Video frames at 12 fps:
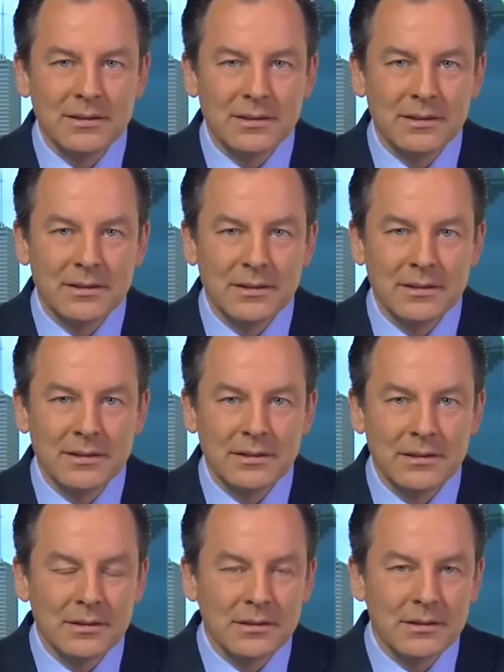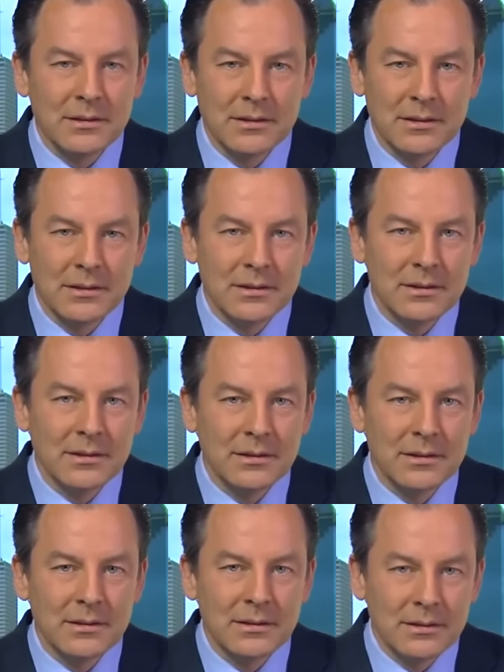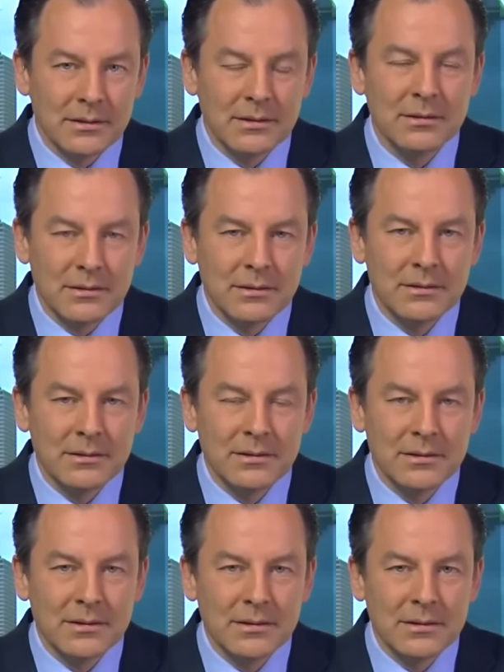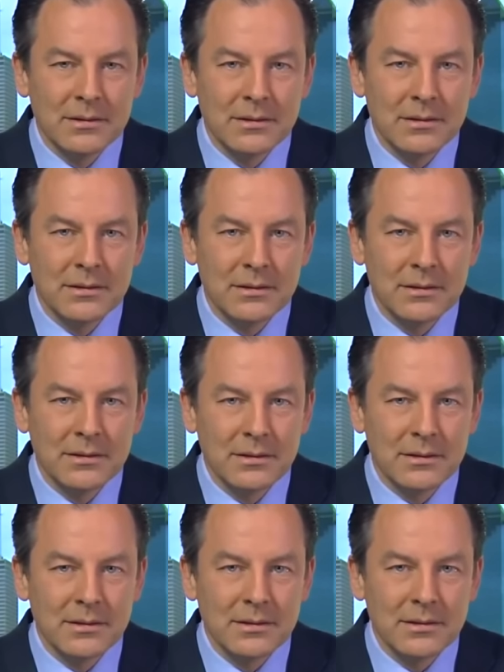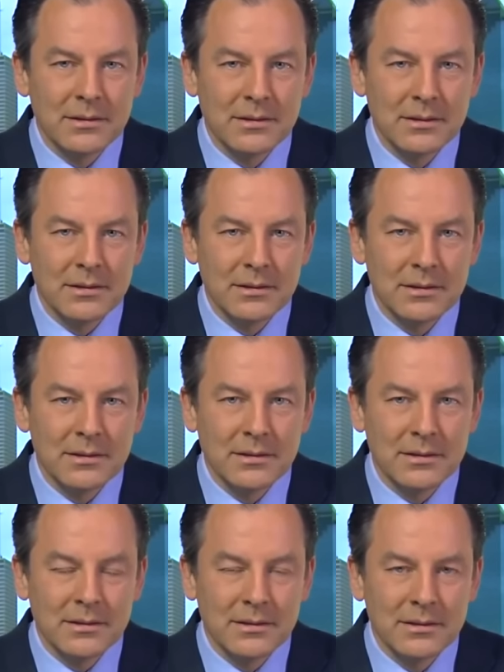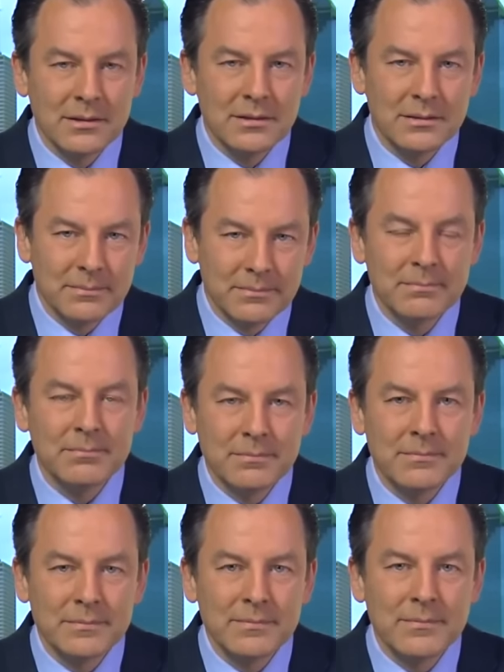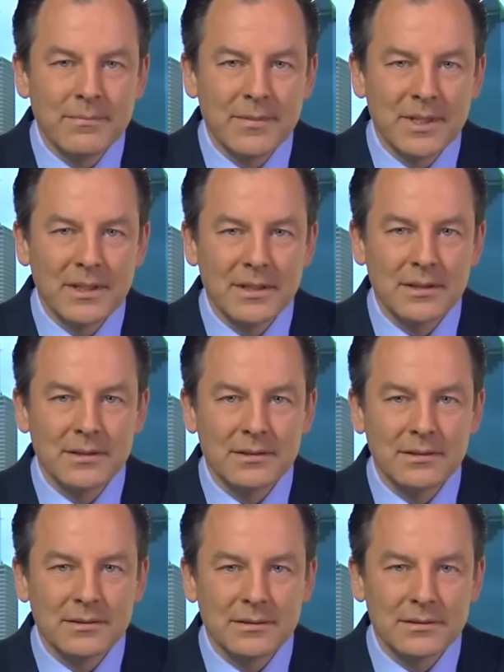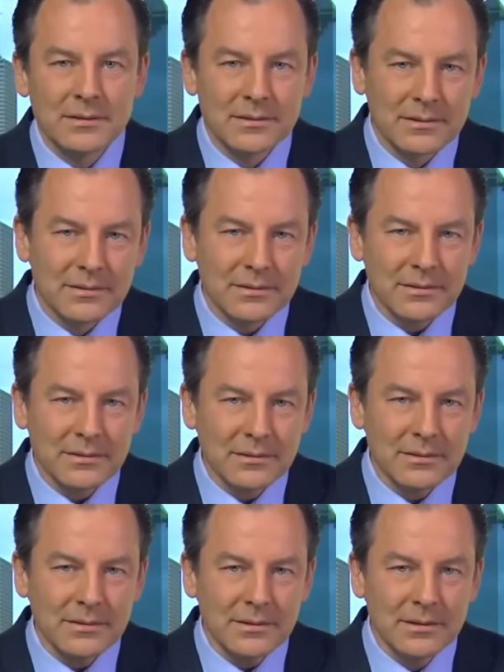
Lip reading: This person isn't speaking.